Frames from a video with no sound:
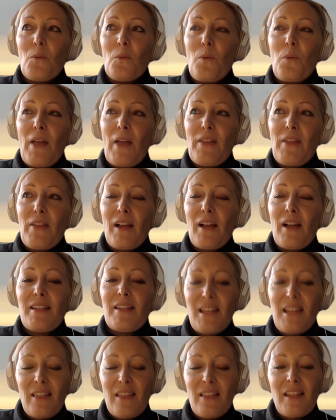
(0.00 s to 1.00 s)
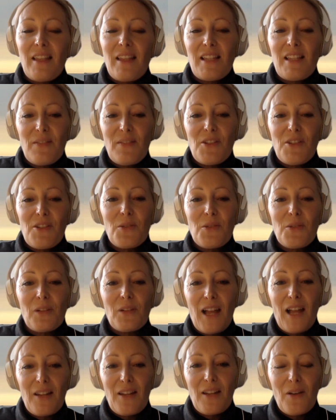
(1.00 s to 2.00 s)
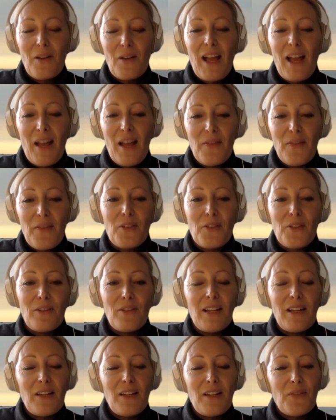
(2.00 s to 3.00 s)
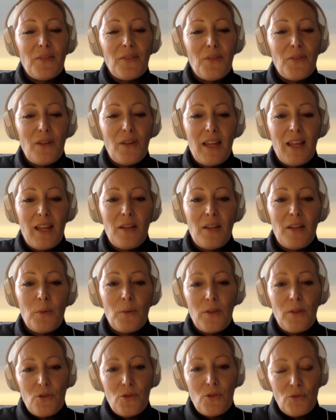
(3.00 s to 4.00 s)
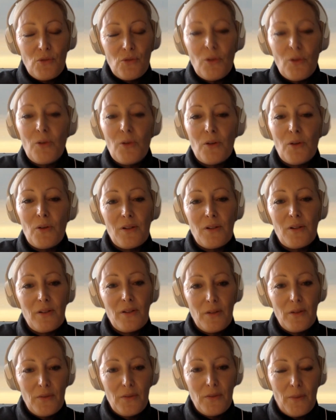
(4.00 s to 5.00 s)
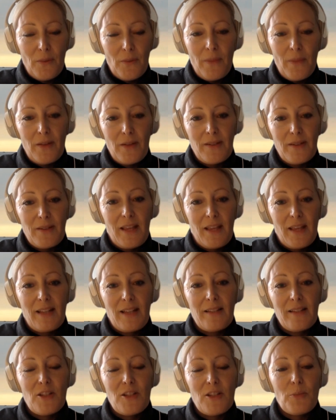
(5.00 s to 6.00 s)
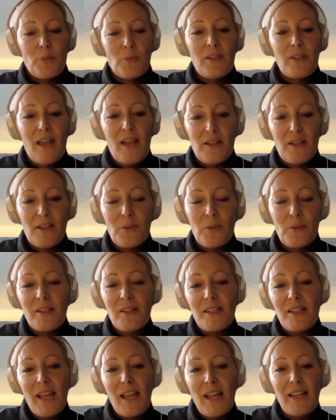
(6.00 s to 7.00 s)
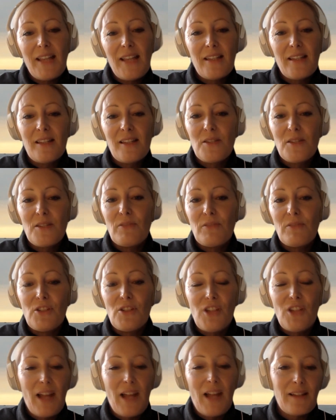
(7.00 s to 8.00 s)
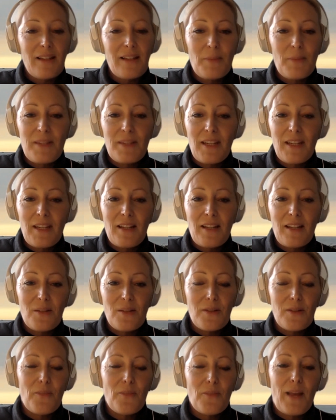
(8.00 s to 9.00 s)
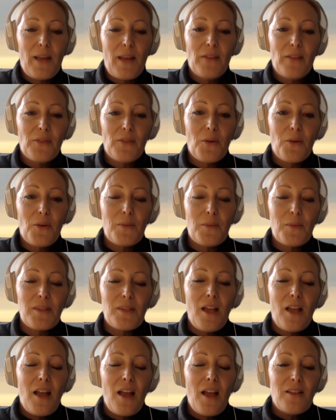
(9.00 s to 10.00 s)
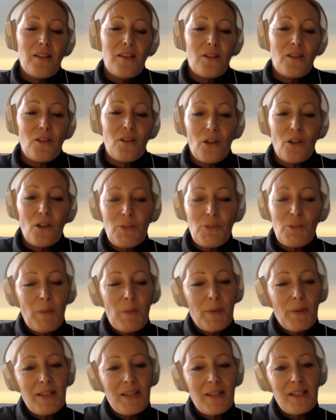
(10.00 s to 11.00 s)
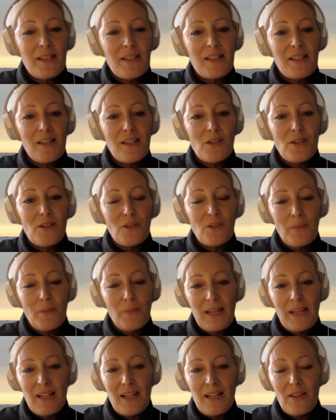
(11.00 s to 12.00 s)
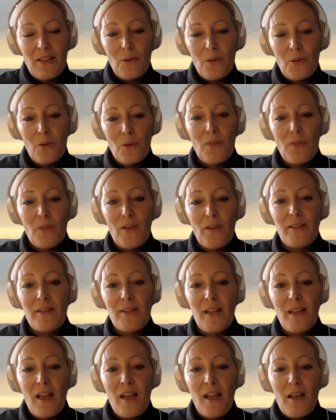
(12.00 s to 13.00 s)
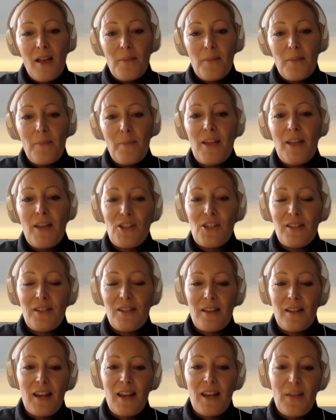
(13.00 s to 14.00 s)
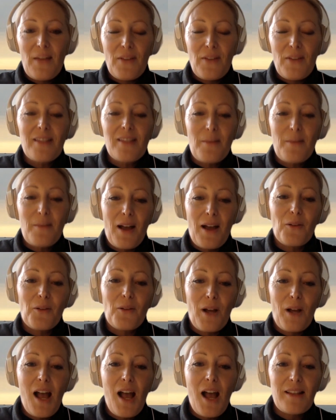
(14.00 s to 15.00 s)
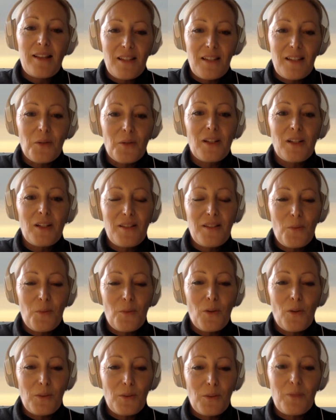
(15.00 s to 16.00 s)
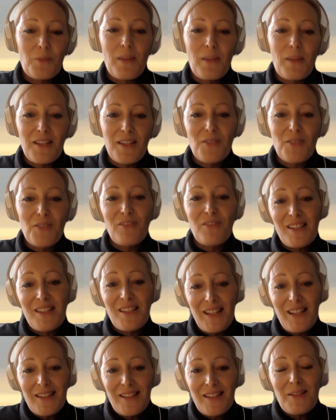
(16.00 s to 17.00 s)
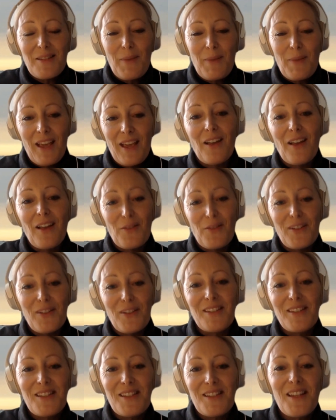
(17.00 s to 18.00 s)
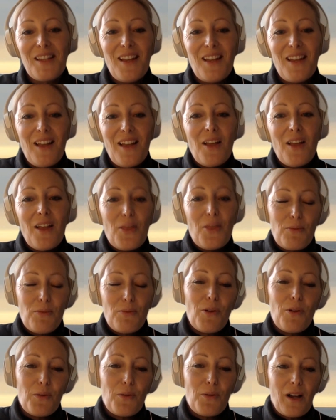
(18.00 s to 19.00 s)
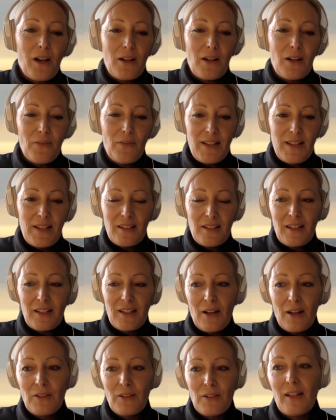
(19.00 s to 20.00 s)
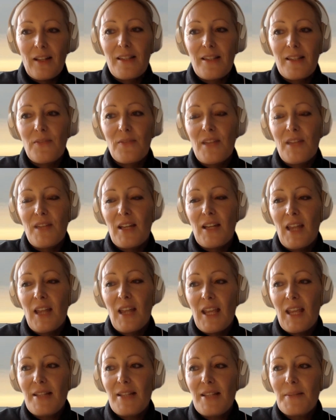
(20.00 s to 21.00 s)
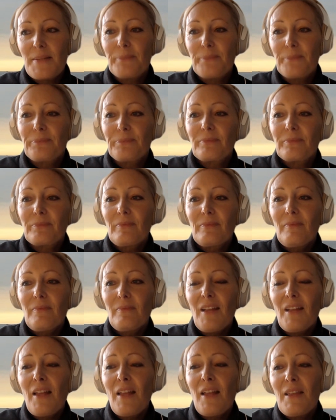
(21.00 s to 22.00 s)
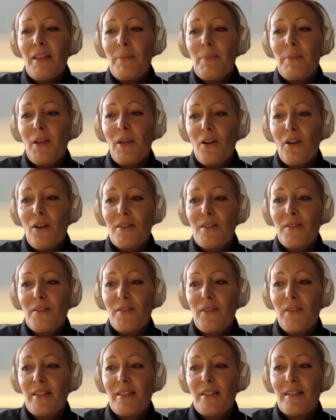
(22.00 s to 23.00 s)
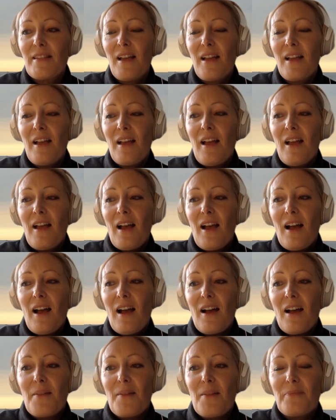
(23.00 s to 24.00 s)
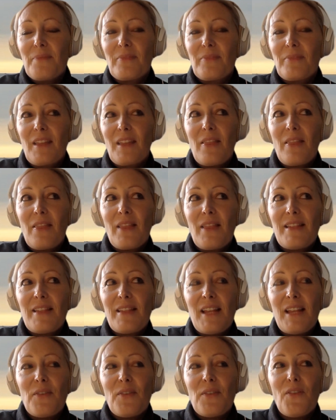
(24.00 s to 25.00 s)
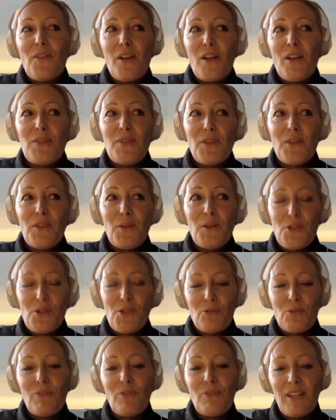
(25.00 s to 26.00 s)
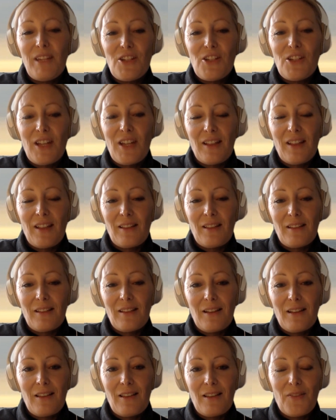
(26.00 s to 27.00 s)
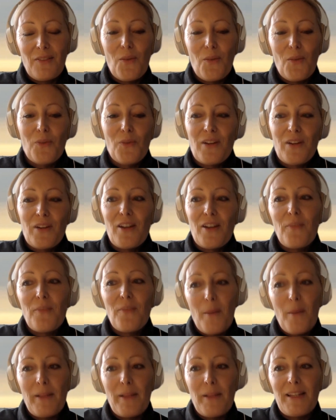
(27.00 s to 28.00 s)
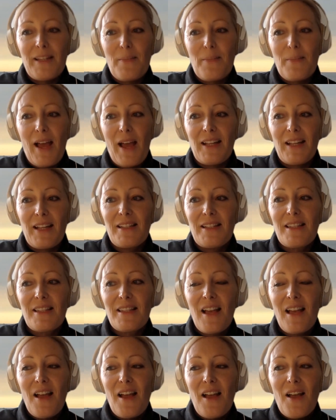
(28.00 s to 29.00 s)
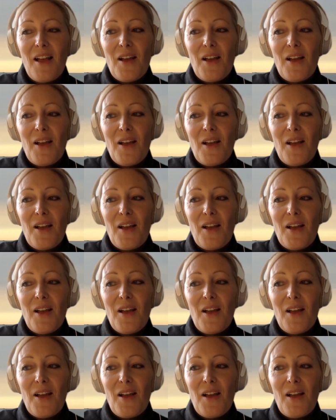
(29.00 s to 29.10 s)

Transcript: the idea that the individual cannot ever really fully withdraw from those things. So to protect one's data, to reject particular sorts of platforms, to not be present in social media, that all of those measures are never somehow quite adequate to what it would mean to resist being governed through kind of these calculative techniques. And I think because of this, this inferred future reaching the forefront of public debates,